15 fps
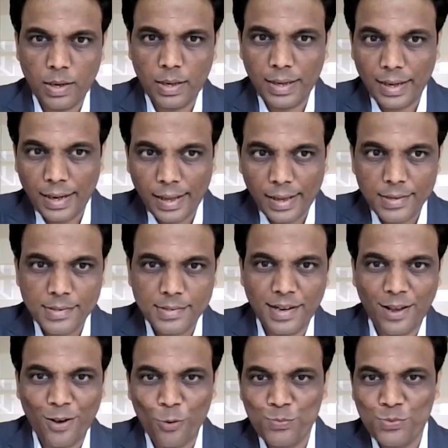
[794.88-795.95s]
analyzed,
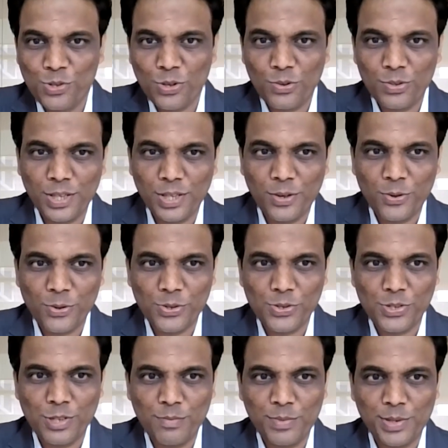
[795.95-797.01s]
observed the
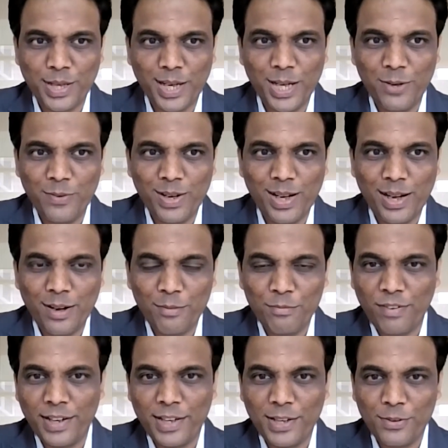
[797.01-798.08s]
ecosystem really well and
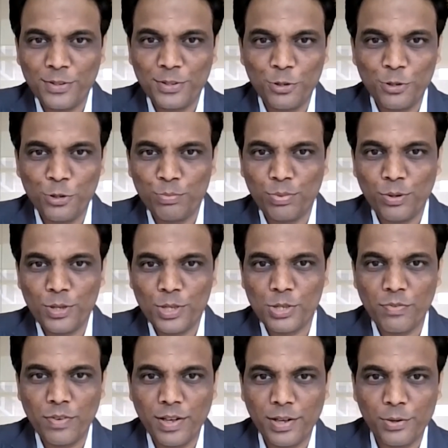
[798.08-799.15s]
find out the
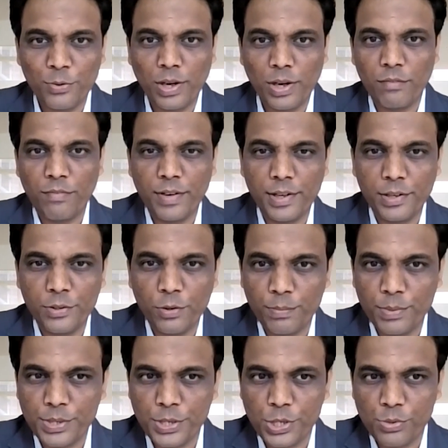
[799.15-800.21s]
loopholes where you can fit in your
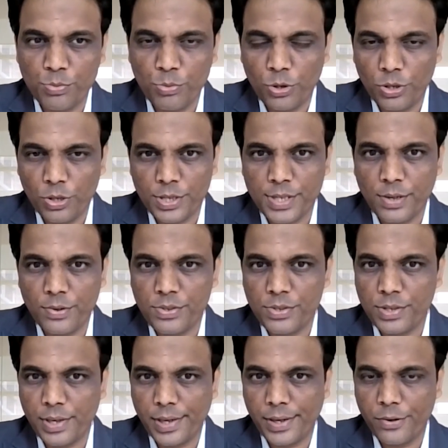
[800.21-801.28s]
business model. It
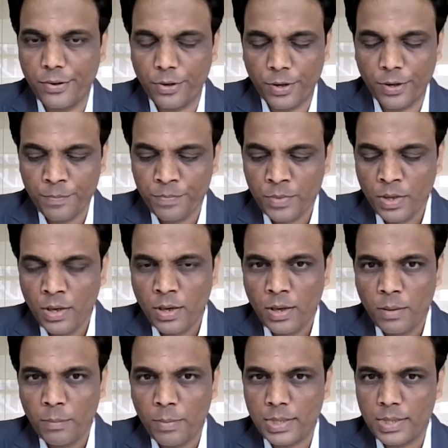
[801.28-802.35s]
sounds really good.
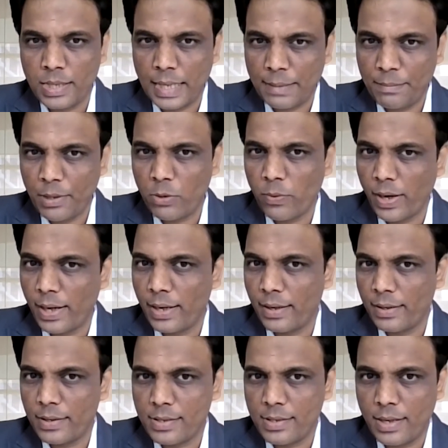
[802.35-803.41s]
But let me quickly
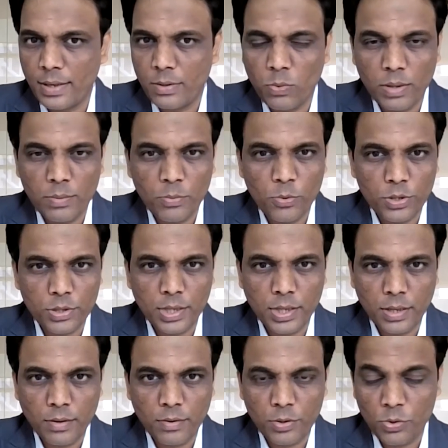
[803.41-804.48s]
understand one more
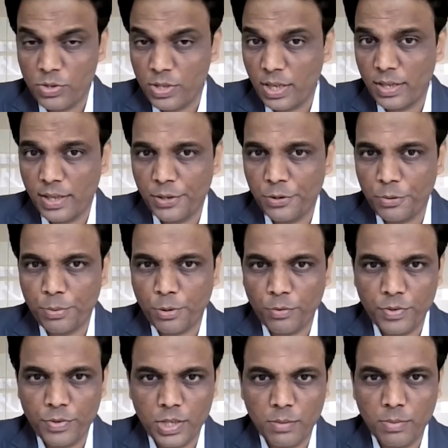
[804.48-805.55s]
thing. You said that you're
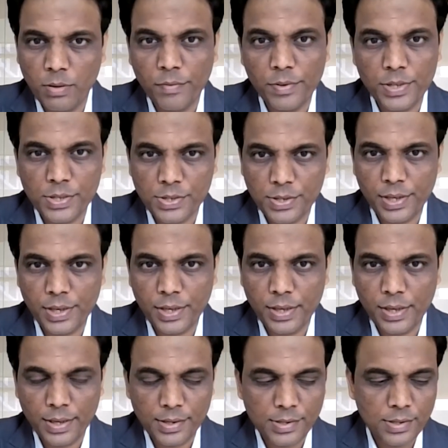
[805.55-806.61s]
profitable, which is really
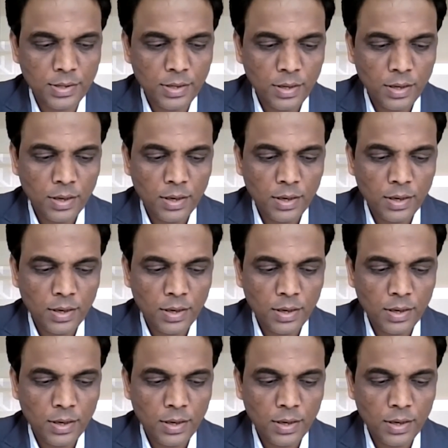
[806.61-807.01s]
nice.